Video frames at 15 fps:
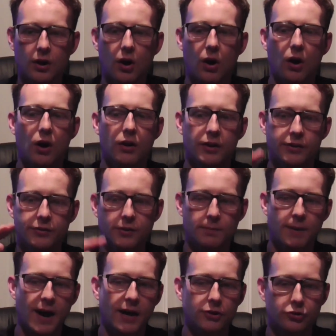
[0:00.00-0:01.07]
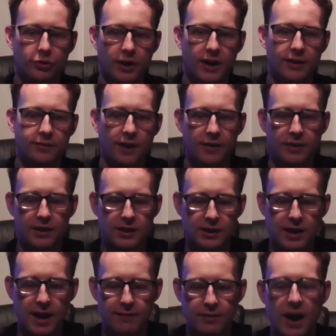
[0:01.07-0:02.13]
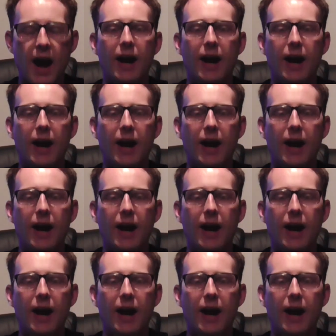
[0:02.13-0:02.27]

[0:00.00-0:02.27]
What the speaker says: all his combined traits, I think he'd have the